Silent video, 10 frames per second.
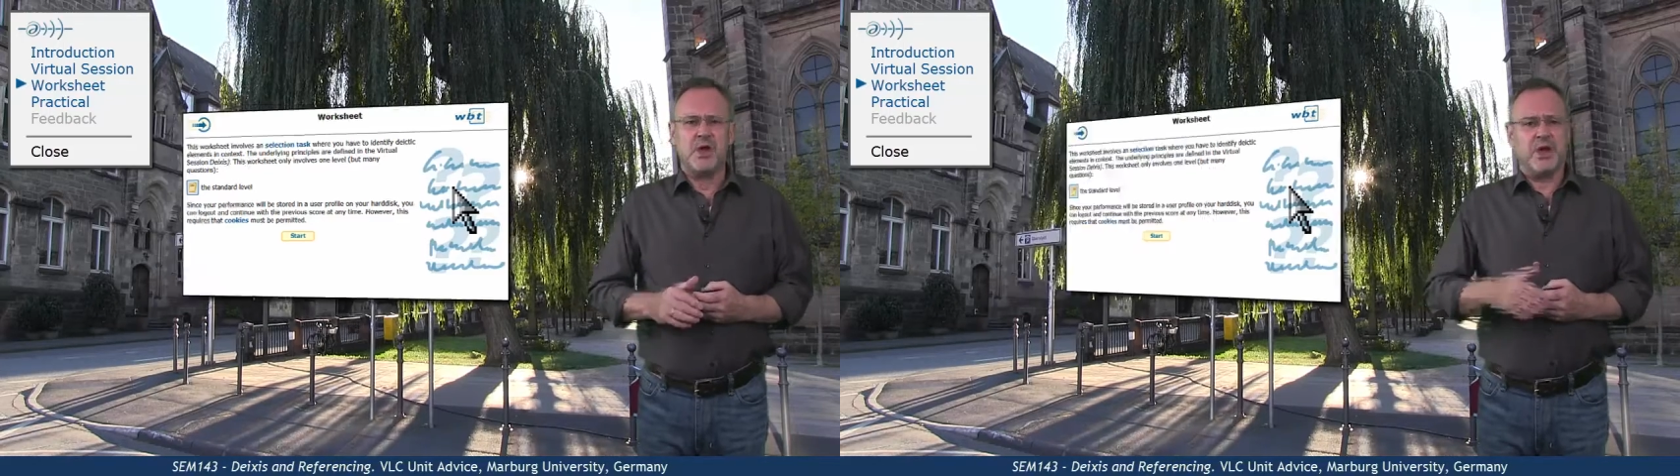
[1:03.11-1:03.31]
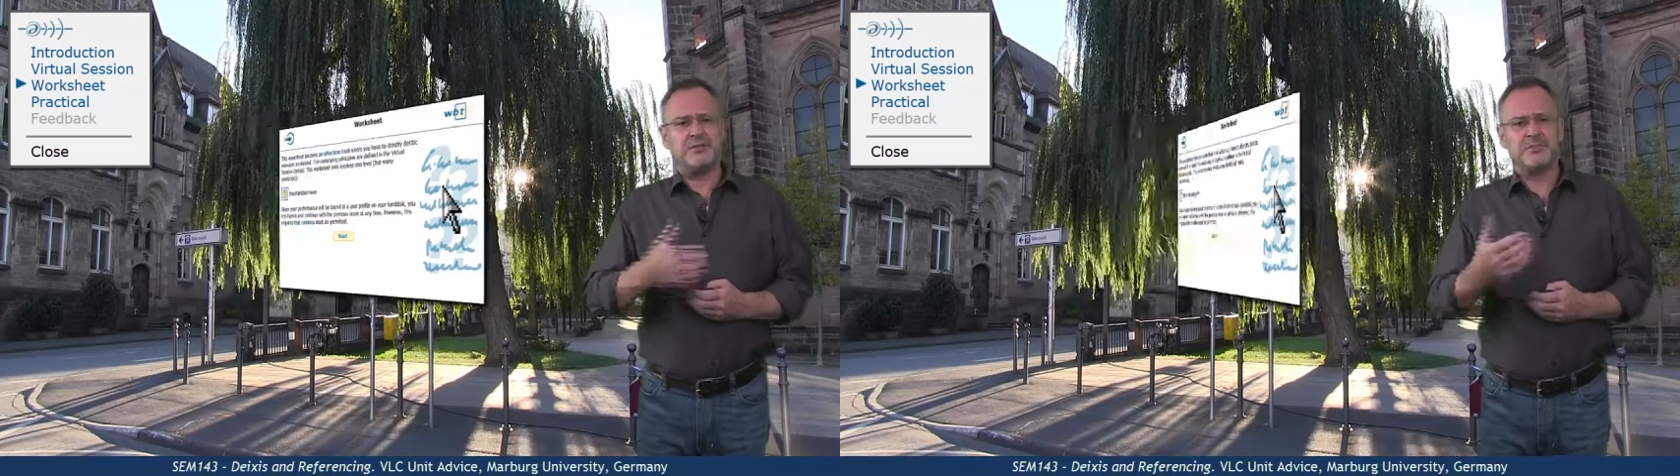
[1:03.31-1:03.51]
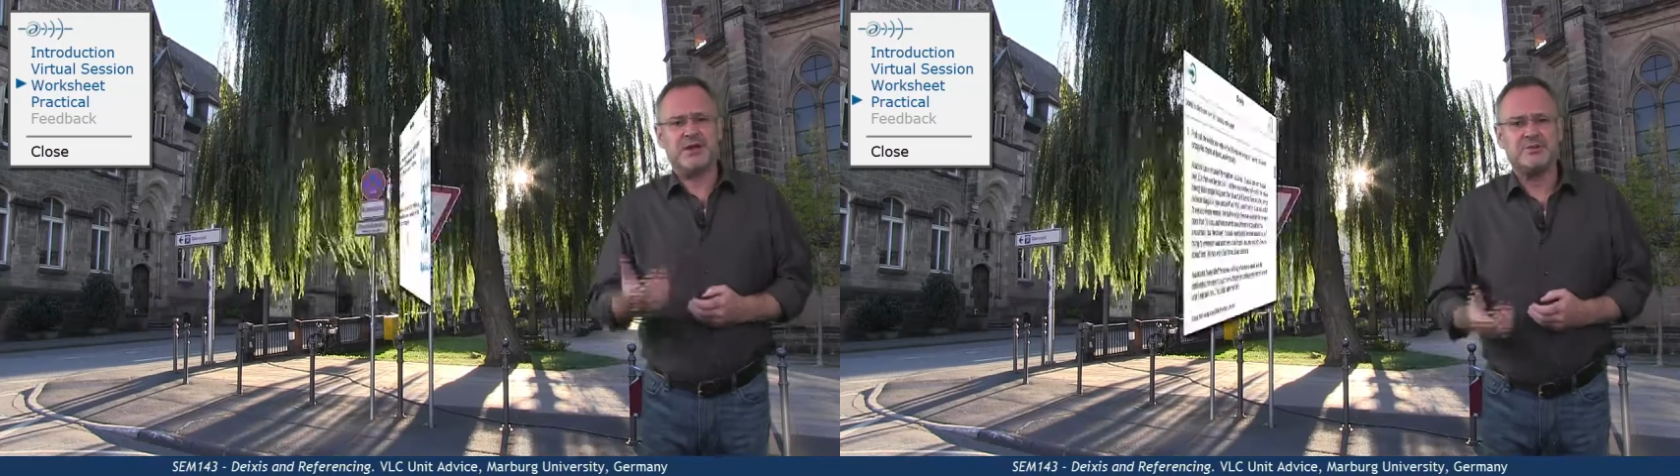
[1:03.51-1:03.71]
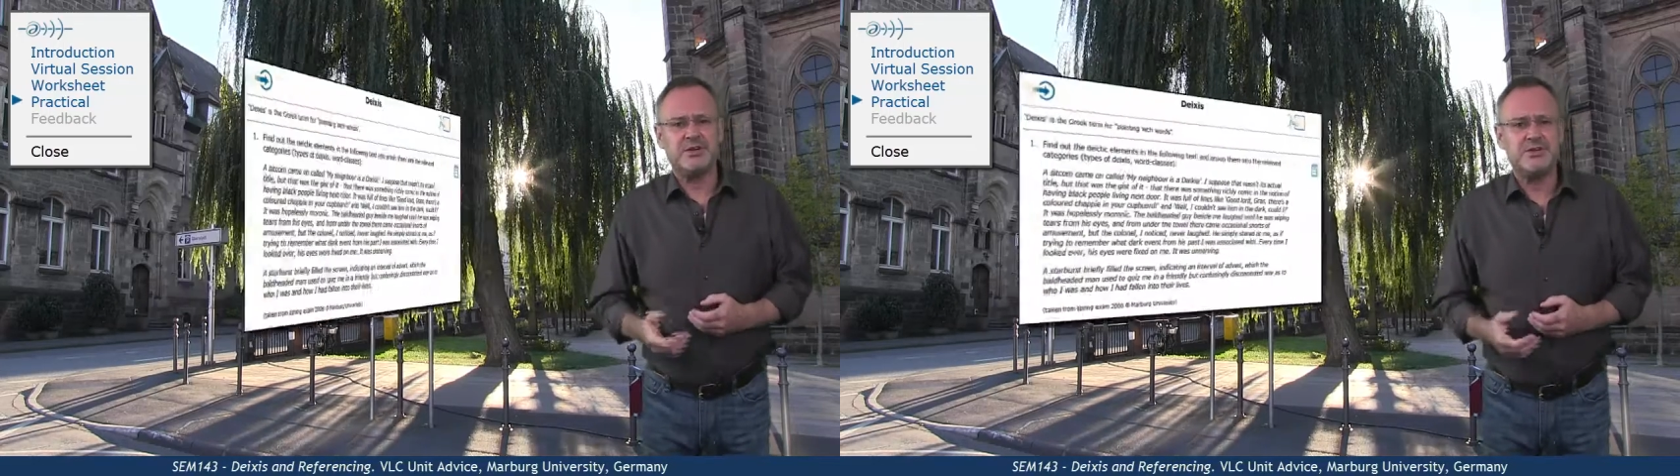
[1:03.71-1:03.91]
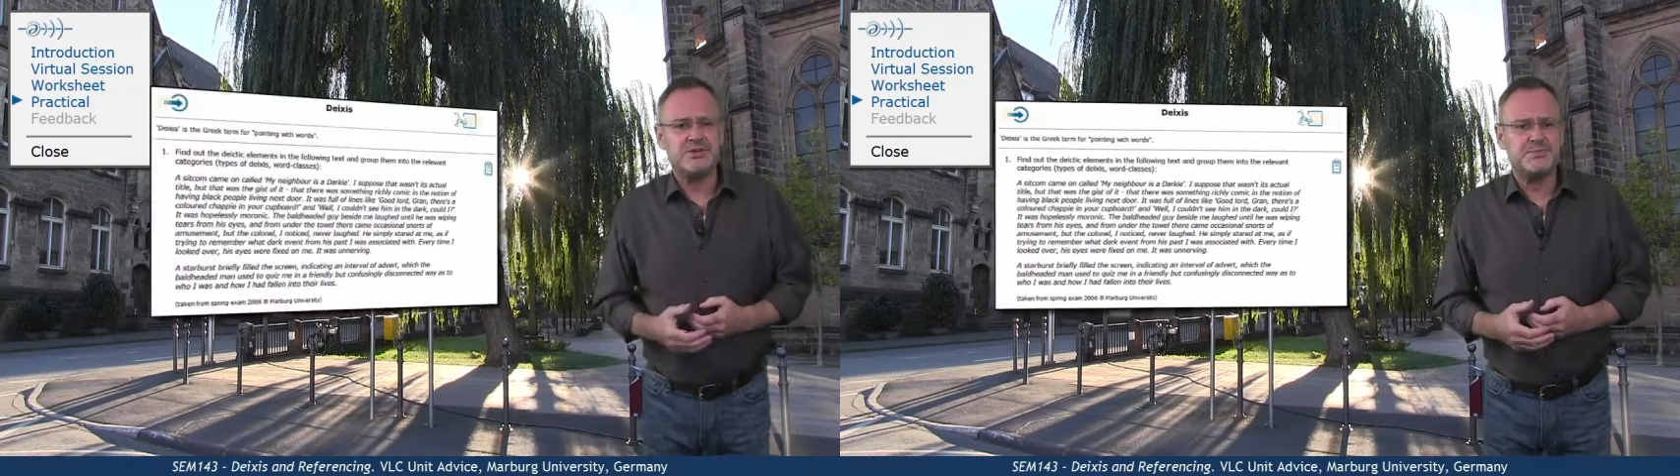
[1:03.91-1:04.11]
And the
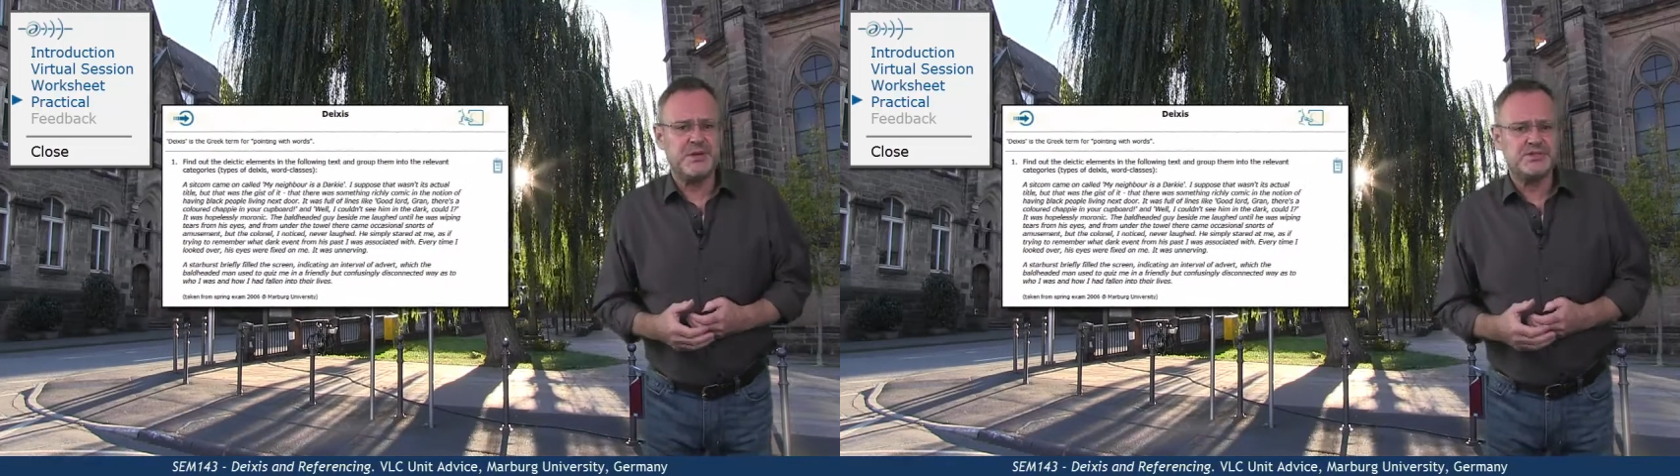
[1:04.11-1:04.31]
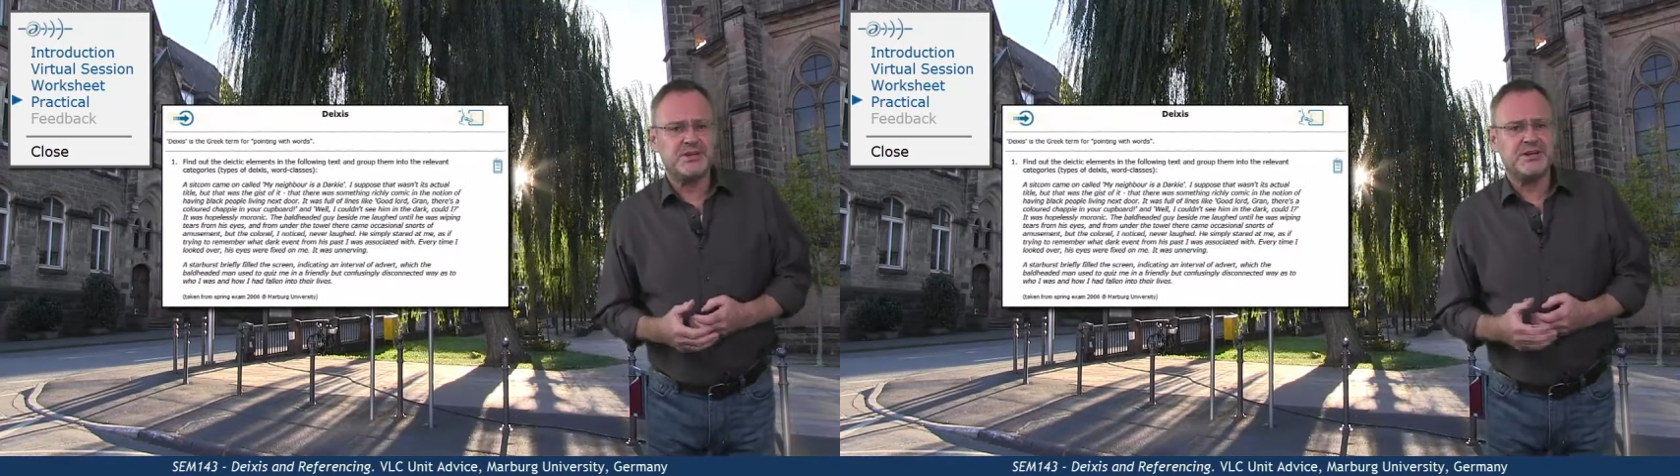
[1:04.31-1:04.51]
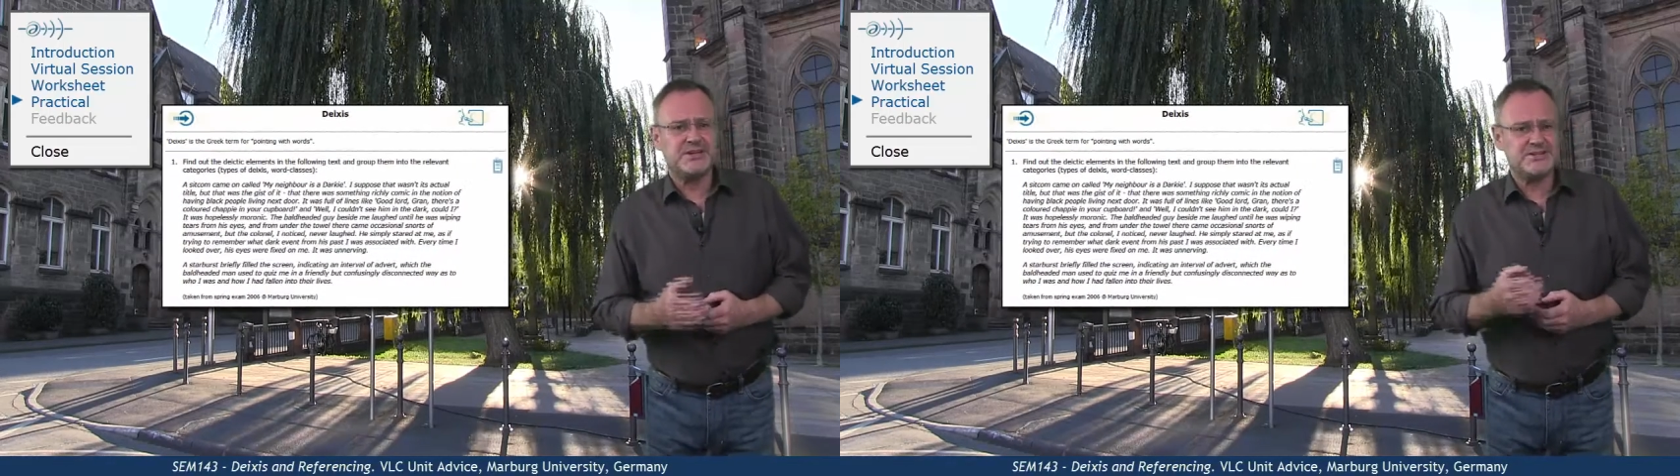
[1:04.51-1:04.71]
practical is basically a